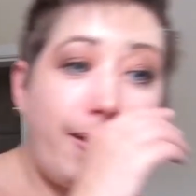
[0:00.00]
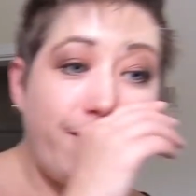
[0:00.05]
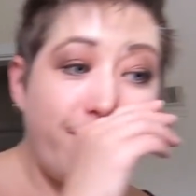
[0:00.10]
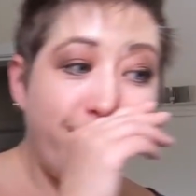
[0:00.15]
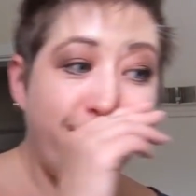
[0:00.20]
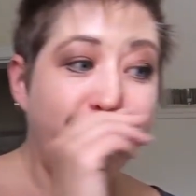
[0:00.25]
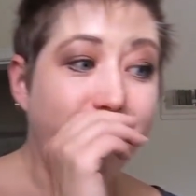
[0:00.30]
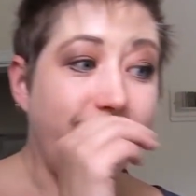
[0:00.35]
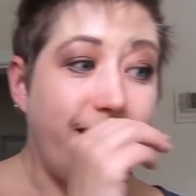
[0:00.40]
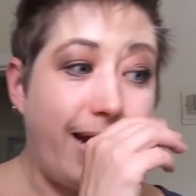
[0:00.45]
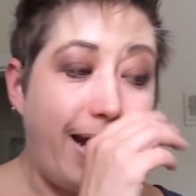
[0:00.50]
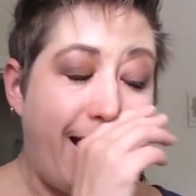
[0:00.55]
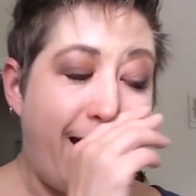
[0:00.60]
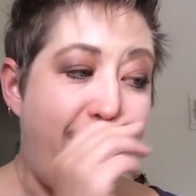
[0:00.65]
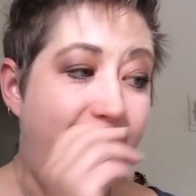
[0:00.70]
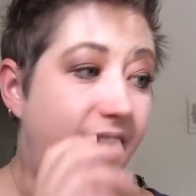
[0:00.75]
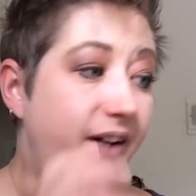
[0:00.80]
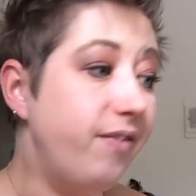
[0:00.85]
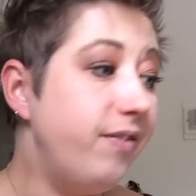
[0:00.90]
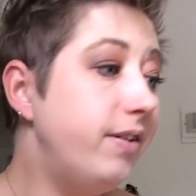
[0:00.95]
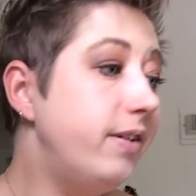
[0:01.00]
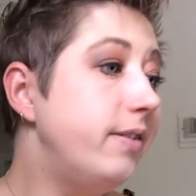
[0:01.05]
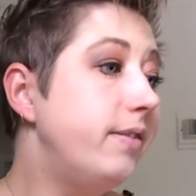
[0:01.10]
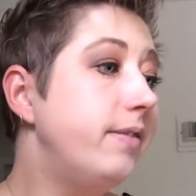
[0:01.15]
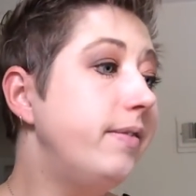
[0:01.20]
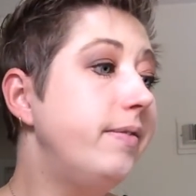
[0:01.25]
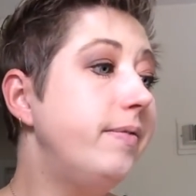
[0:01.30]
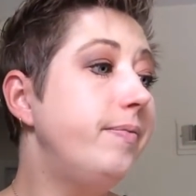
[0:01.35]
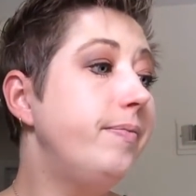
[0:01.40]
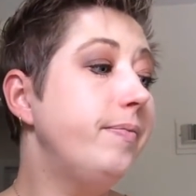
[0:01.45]
other thing that I have,
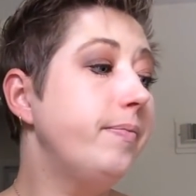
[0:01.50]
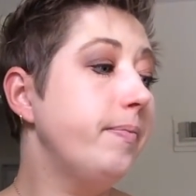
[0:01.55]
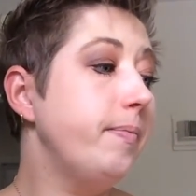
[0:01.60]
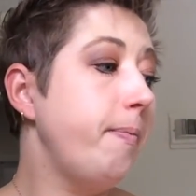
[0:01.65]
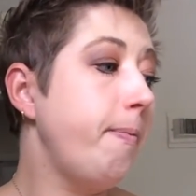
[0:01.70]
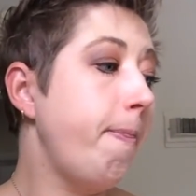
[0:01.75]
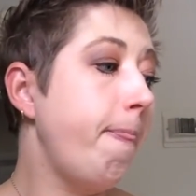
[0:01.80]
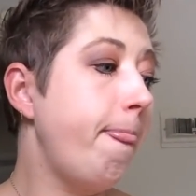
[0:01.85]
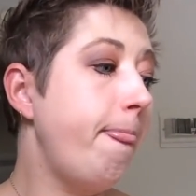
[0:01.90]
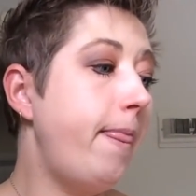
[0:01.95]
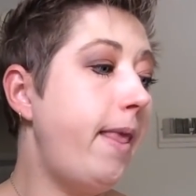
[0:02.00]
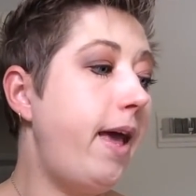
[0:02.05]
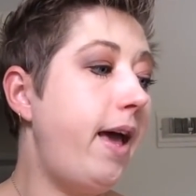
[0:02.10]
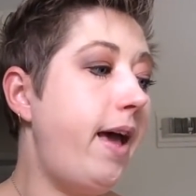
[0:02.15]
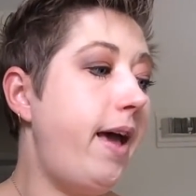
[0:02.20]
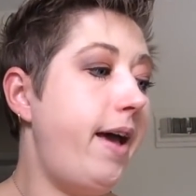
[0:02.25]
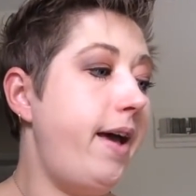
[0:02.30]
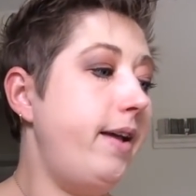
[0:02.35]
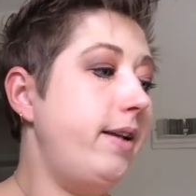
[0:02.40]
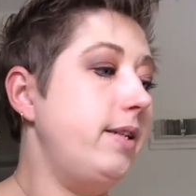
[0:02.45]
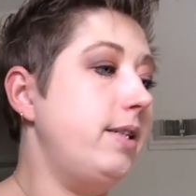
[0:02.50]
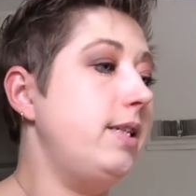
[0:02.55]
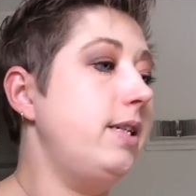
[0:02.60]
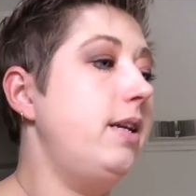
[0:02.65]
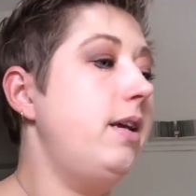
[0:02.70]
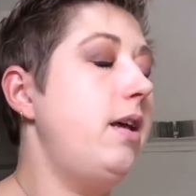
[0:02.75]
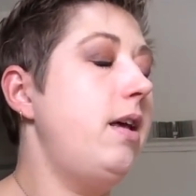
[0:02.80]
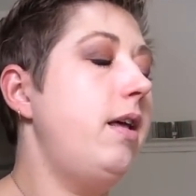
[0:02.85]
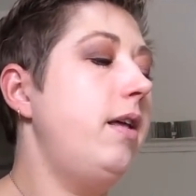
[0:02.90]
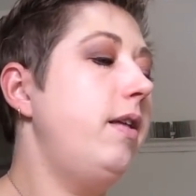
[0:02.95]
and
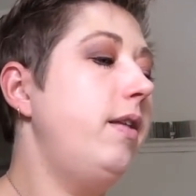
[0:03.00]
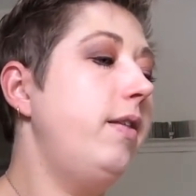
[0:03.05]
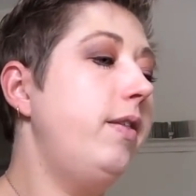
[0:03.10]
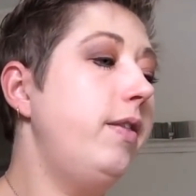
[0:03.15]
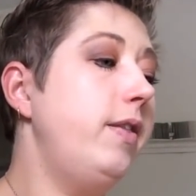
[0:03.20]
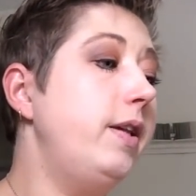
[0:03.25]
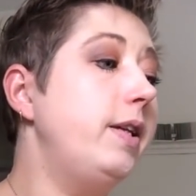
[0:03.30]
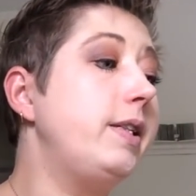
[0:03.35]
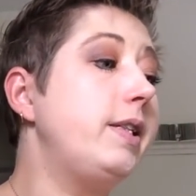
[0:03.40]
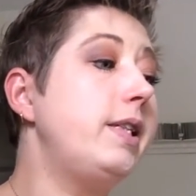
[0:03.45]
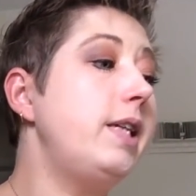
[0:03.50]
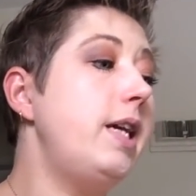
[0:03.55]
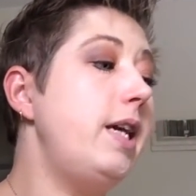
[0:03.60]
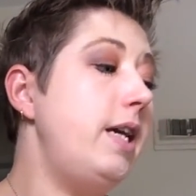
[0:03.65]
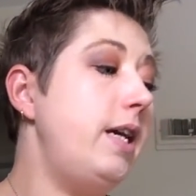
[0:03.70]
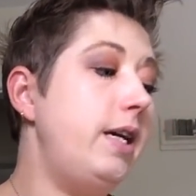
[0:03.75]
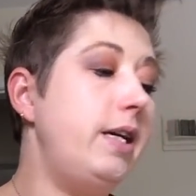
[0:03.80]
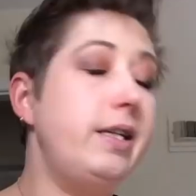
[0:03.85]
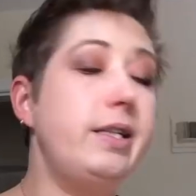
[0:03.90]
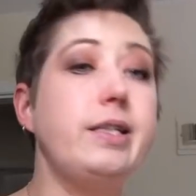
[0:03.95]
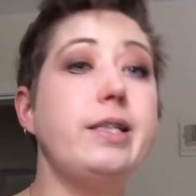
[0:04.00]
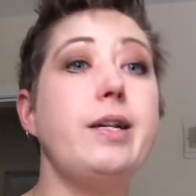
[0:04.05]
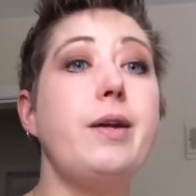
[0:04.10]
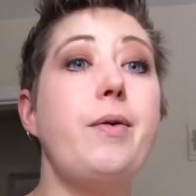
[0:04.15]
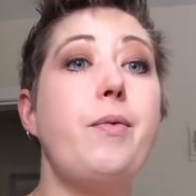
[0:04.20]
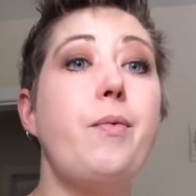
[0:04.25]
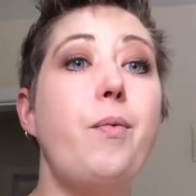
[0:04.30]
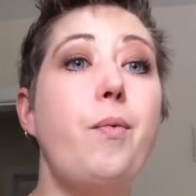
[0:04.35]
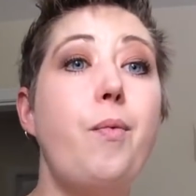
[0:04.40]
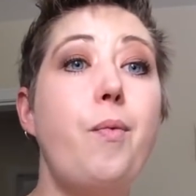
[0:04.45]
this is
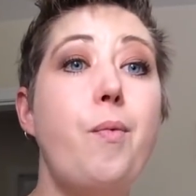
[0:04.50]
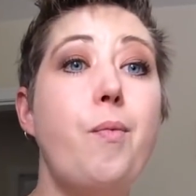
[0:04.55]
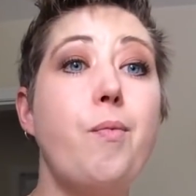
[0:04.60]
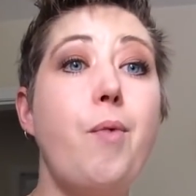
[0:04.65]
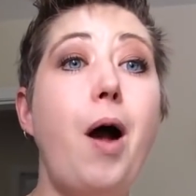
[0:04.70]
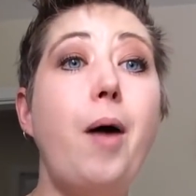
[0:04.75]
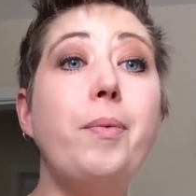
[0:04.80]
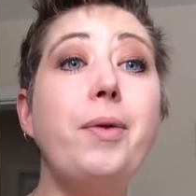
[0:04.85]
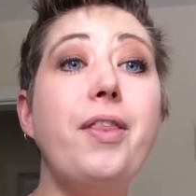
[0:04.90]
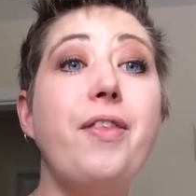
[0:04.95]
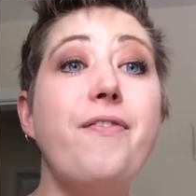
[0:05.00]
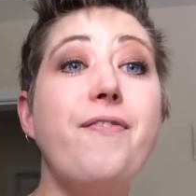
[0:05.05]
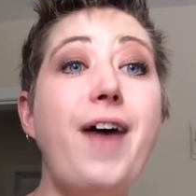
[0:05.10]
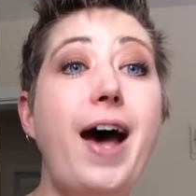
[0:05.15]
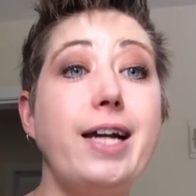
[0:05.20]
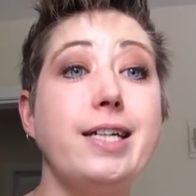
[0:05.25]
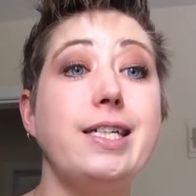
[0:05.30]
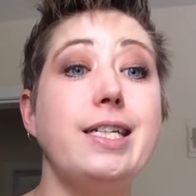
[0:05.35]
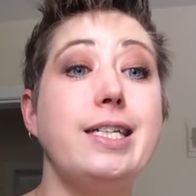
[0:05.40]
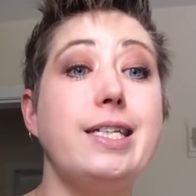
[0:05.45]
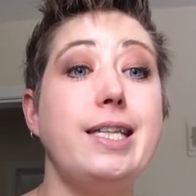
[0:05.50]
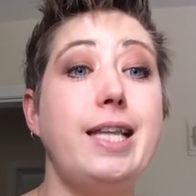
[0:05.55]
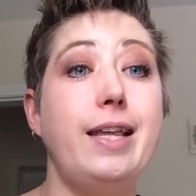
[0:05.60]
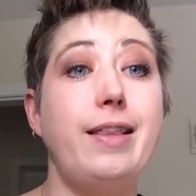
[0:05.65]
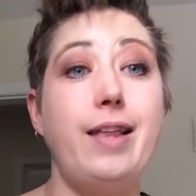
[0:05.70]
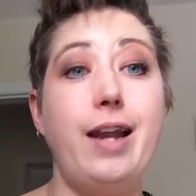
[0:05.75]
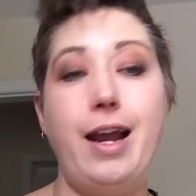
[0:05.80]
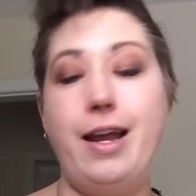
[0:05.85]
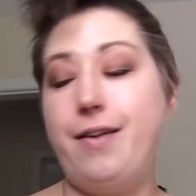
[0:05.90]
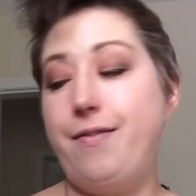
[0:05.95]
probably the fastest
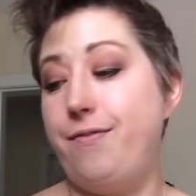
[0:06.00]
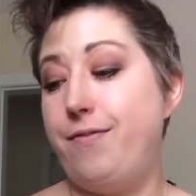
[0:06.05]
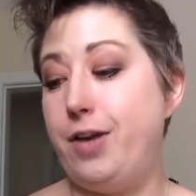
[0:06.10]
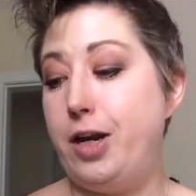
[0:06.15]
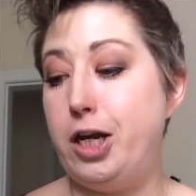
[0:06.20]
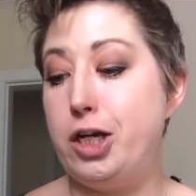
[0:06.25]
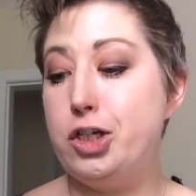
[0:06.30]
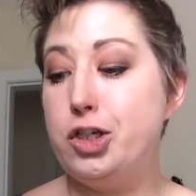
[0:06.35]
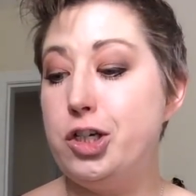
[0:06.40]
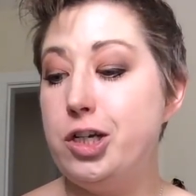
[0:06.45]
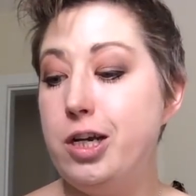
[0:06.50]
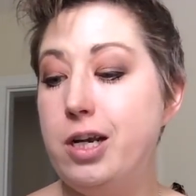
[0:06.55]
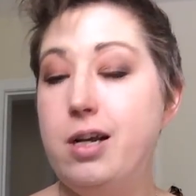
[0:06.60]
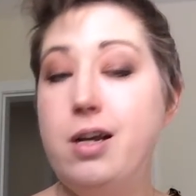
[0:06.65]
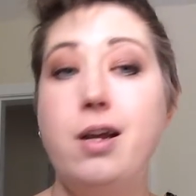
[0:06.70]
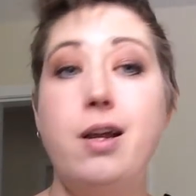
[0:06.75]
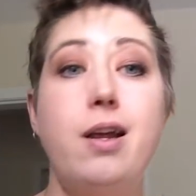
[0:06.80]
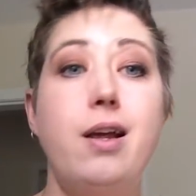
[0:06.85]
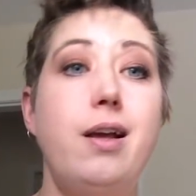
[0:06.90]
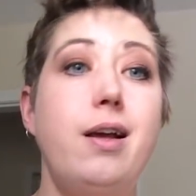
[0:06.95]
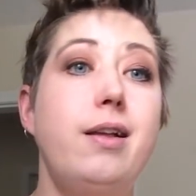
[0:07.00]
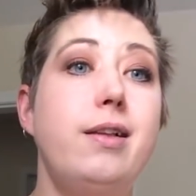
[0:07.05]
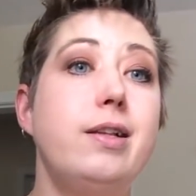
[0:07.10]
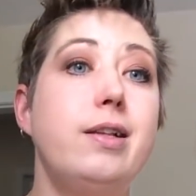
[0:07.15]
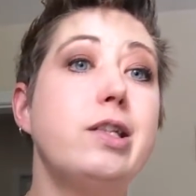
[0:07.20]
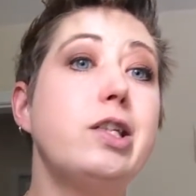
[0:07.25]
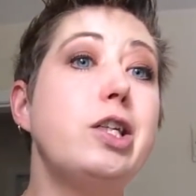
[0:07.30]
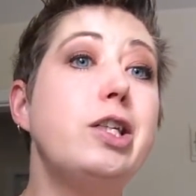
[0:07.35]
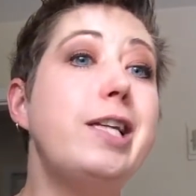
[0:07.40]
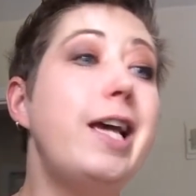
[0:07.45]
thing that I can finish.
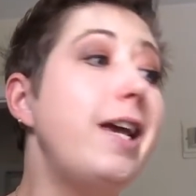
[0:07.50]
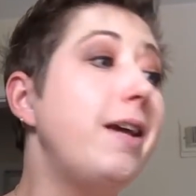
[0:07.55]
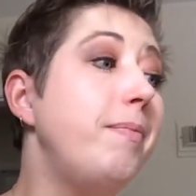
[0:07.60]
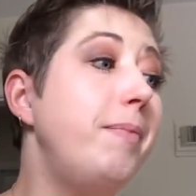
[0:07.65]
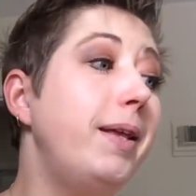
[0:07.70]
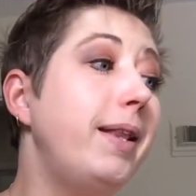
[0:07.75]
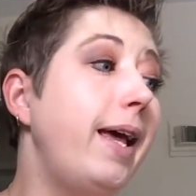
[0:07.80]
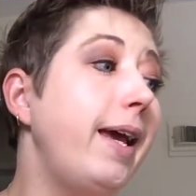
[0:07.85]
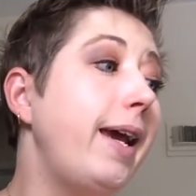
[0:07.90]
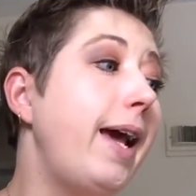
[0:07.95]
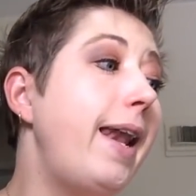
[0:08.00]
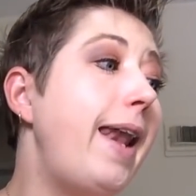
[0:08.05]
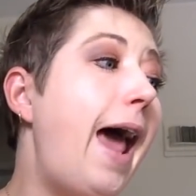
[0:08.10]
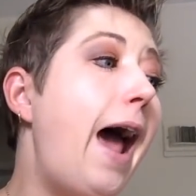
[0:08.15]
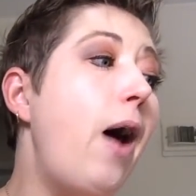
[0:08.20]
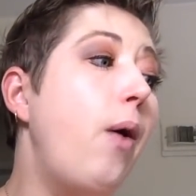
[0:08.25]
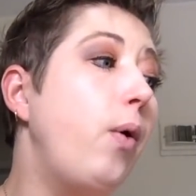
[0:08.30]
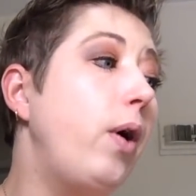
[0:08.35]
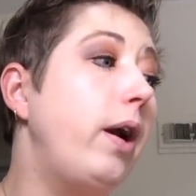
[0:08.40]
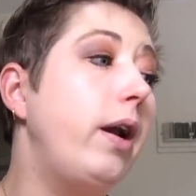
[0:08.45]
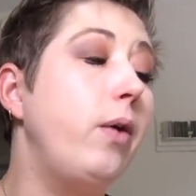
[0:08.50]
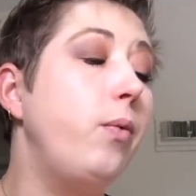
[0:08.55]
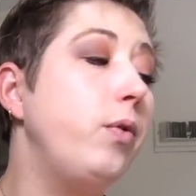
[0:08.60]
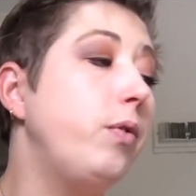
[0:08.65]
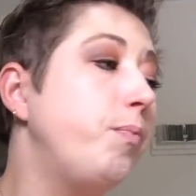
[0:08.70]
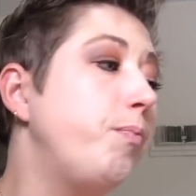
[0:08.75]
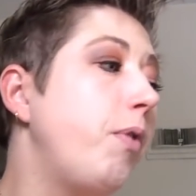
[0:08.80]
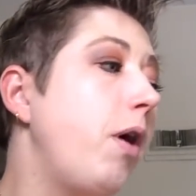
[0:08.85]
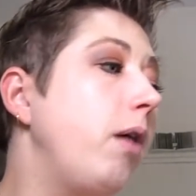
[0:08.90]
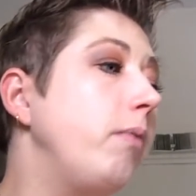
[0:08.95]
This could take me like an hour and it would
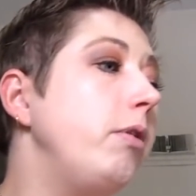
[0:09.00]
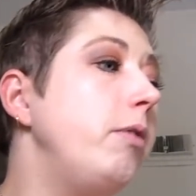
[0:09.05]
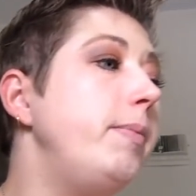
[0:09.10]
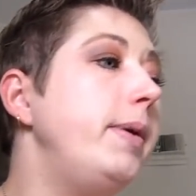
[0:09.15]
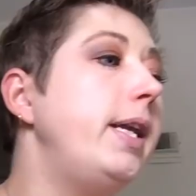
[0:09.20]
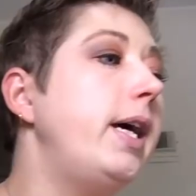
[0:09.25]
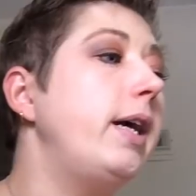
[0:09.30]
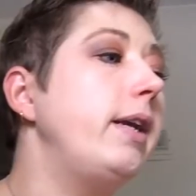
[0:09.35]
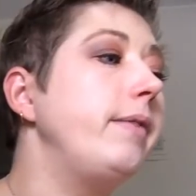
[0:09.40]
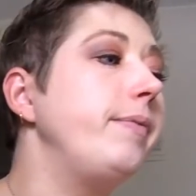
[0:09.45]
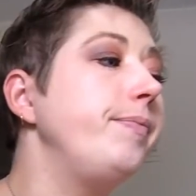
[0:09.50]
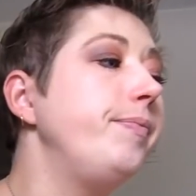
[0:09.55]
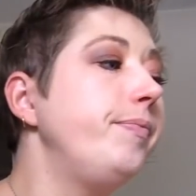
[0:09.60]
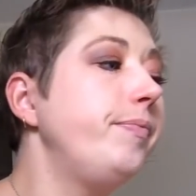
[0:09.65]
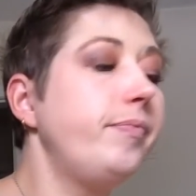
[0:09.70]
probably be done.